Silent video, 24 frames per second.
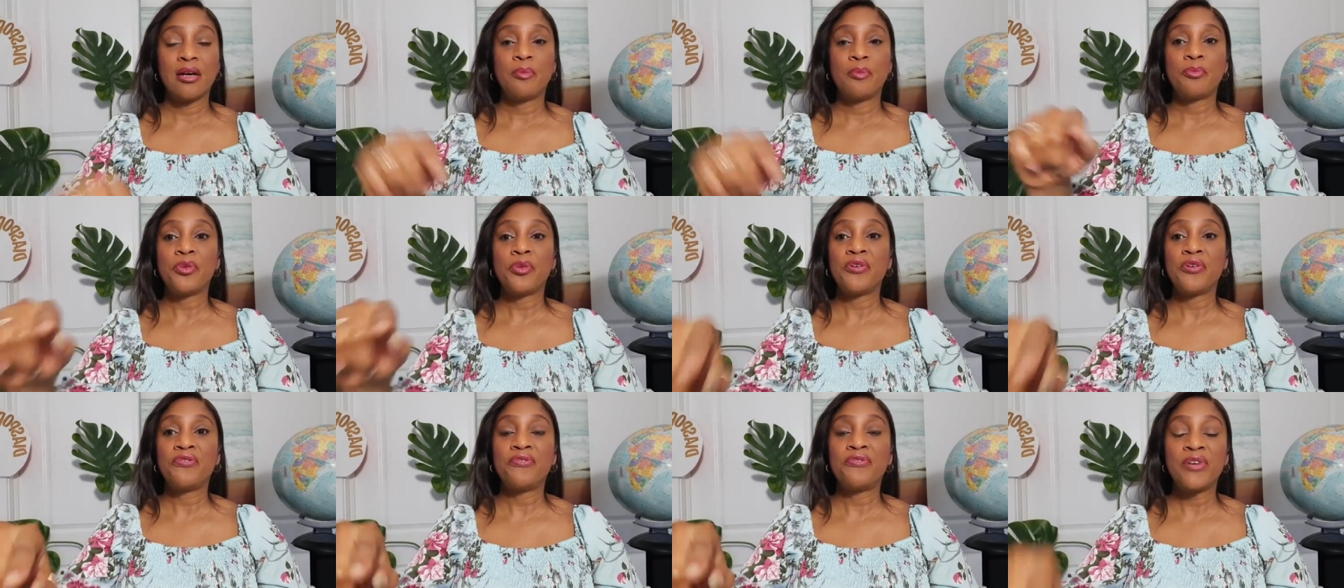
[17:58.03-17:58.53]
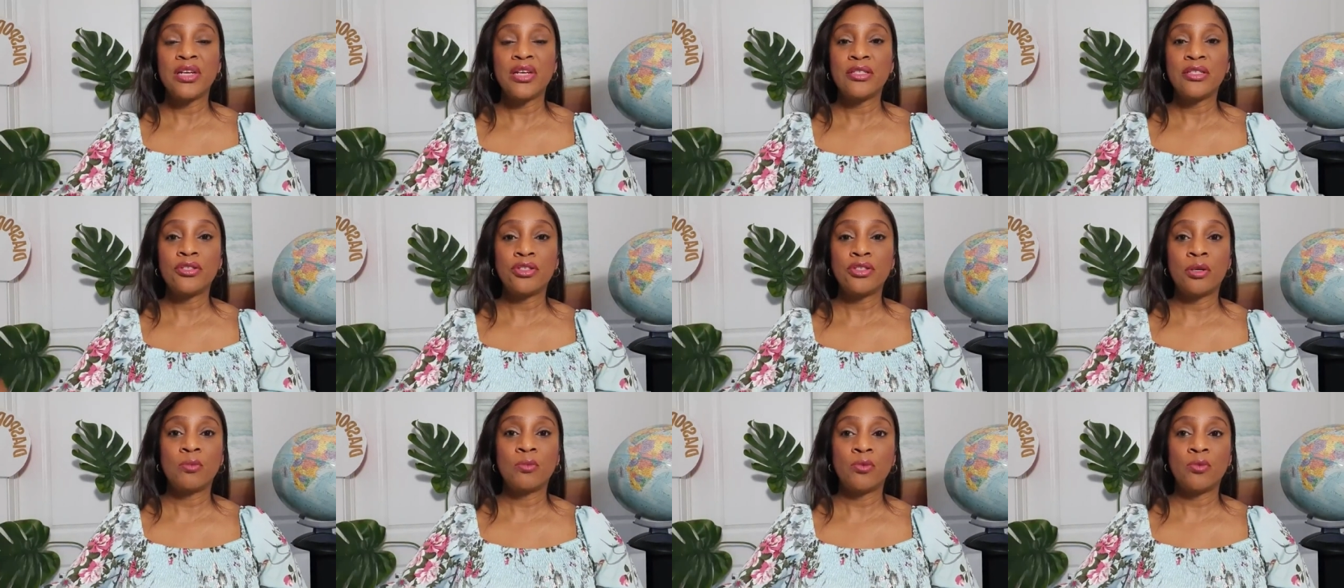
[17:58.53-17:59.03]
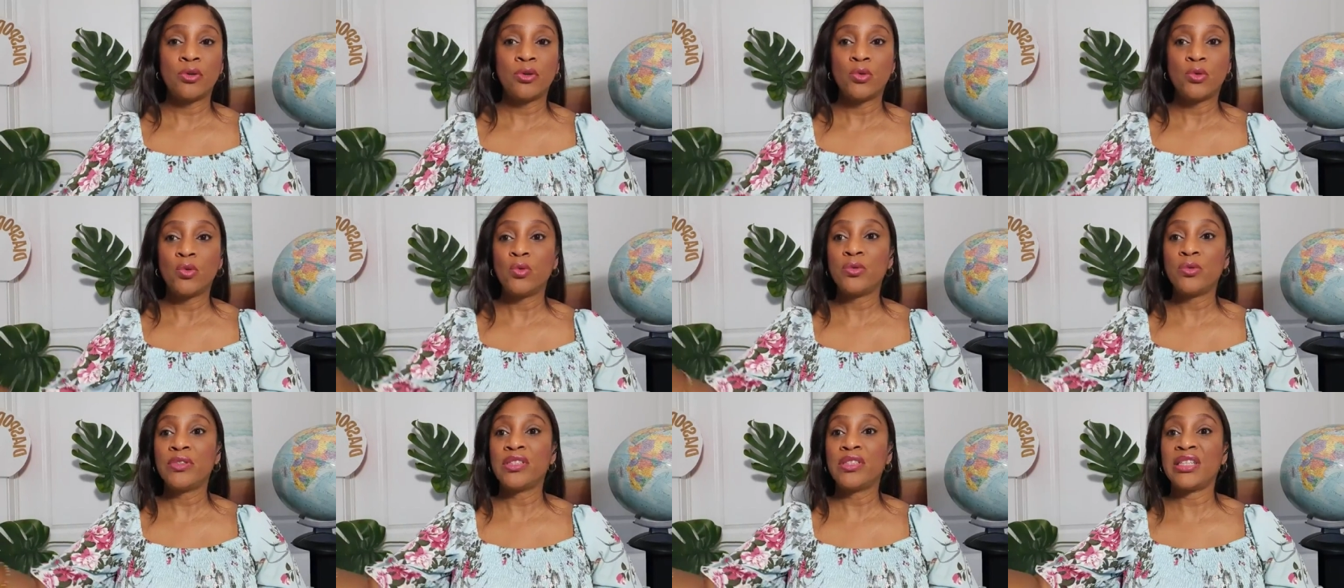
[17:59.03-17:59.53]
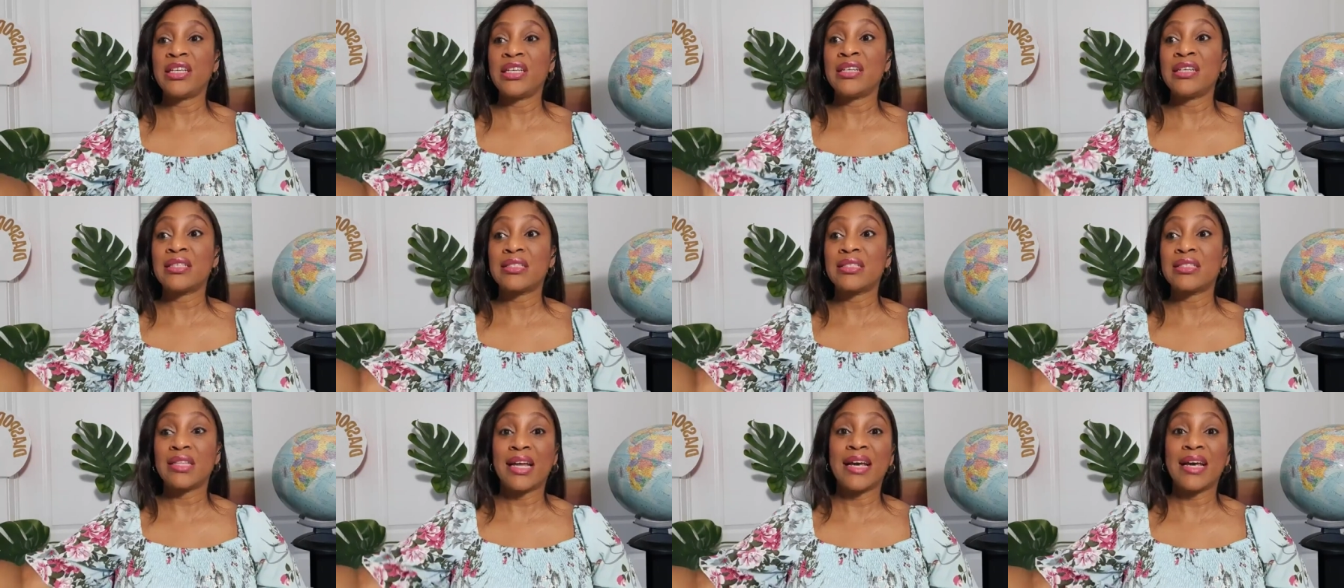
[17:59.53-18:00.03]
prefers someone who
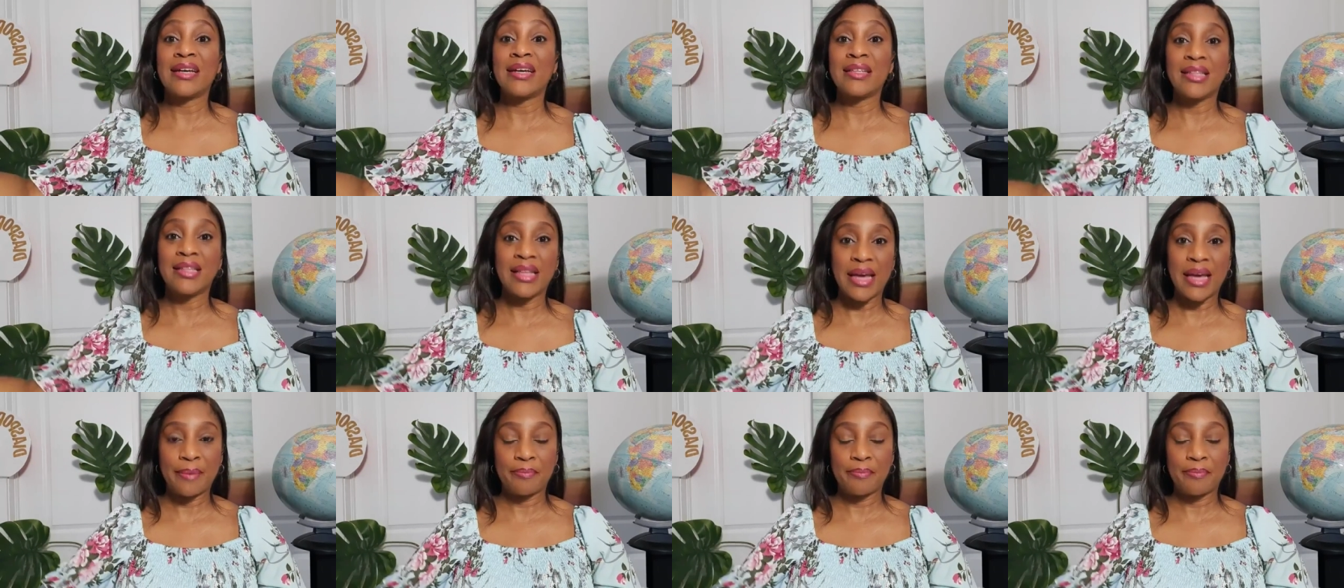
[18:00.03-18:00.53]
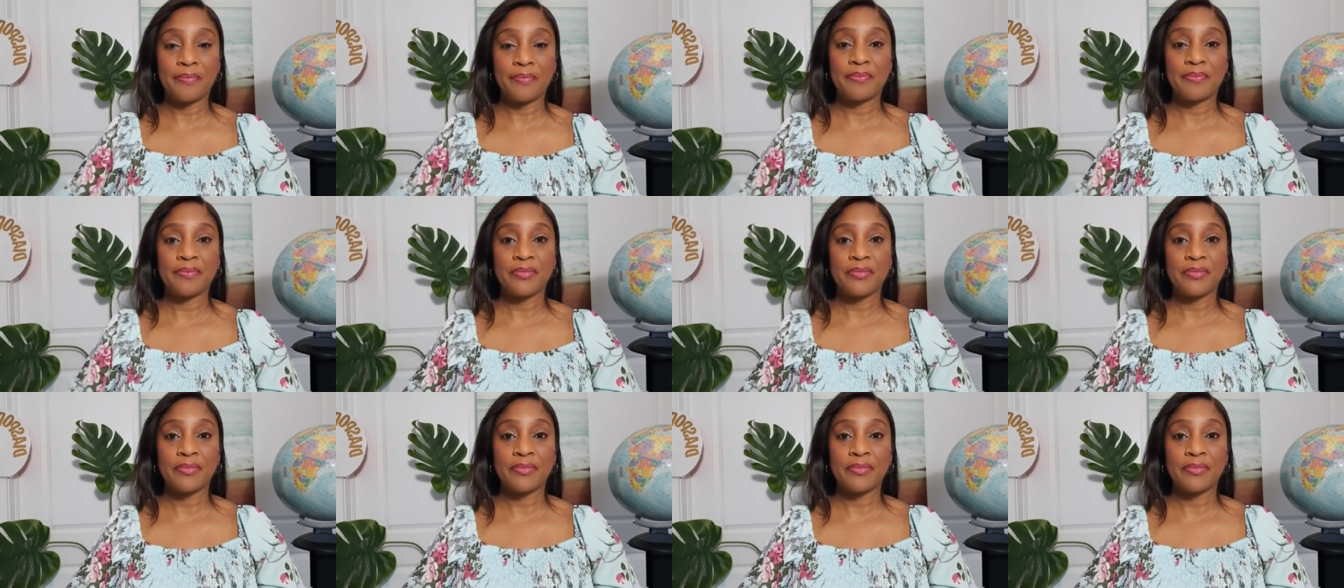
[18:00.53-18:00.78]
thinks like them,